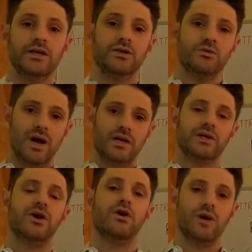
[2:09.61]
You want to
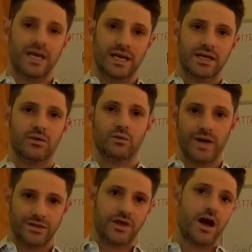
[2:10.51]
go in
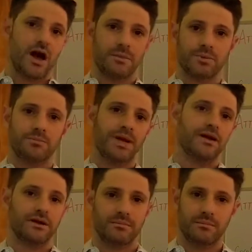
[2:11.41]
with
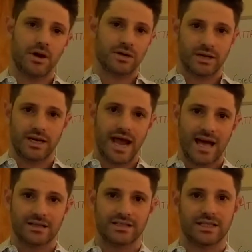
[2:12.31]
prepared market
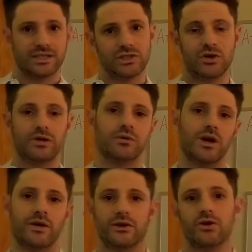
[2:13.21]
analysis showing what
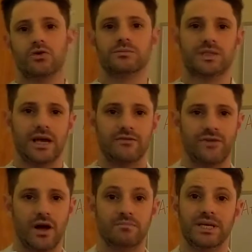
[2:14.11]
other homes
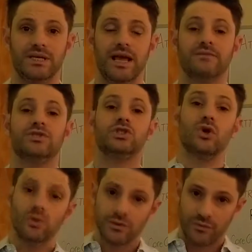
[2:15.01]
have
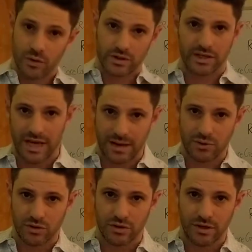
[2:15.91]
sold for in the
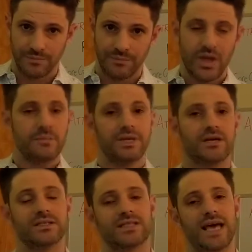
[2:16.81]
neighborhood,
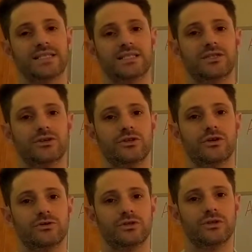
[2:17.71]
because
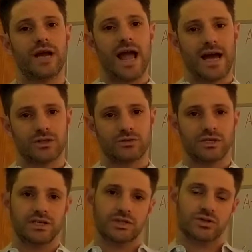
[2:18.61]
those are your
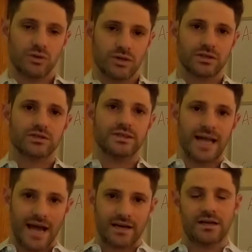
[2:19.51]
actual historical
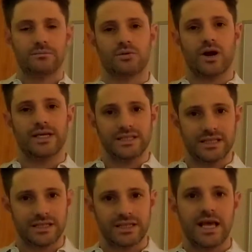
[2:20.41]
data and
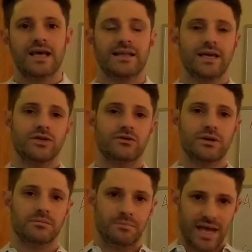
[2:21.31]
prices that you
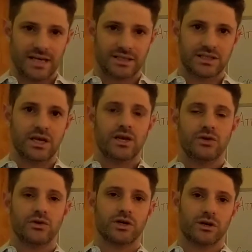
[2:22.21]
can base
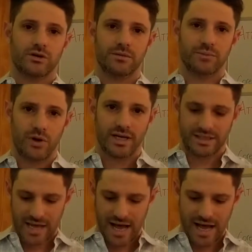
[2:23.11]
your current
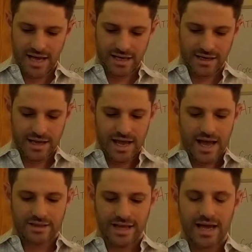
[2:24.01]
price on.
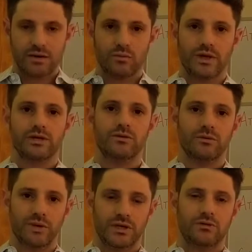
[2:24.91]
And then when
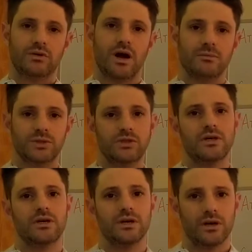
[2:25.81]
you come to
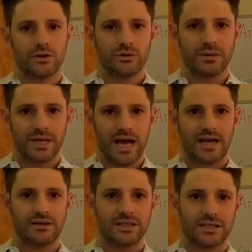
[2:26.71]
the agreement
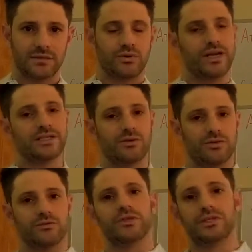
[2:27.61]
on a listing price
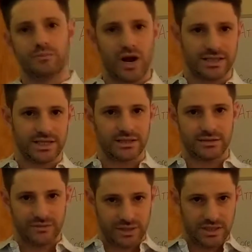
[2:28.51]
through this process
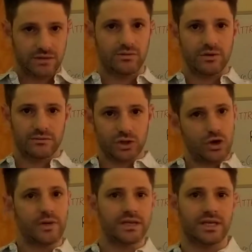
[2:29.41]
of
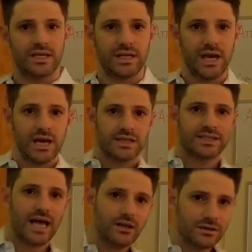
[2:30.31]
showing the
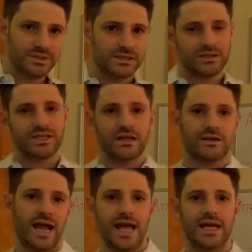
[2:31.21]
seller, Mr.
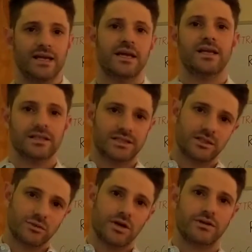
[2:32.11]
Seller, hey, this
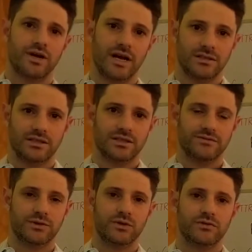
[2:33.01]
is what other houses
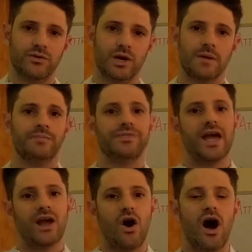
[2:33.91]
have sold for,
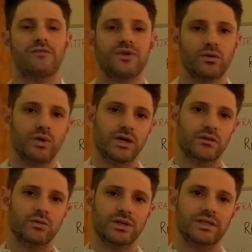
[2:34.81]
they often
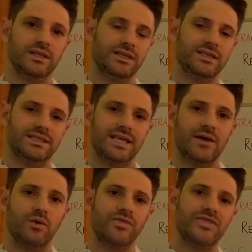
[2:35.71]
will
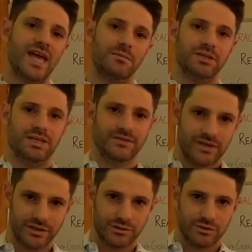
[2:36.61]
say what they believe
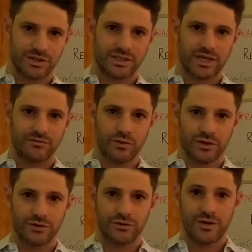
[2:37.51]
theirs would sell for
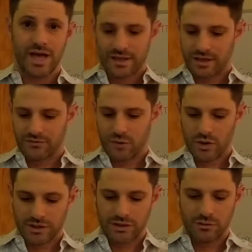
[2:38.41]
too. And then of
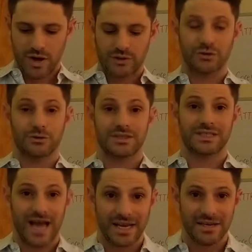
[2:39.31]
course you want to
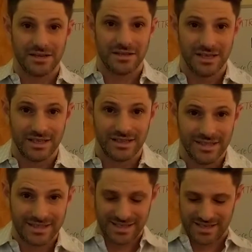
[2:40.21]
sign the
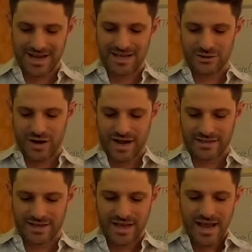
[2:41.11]
listing contract.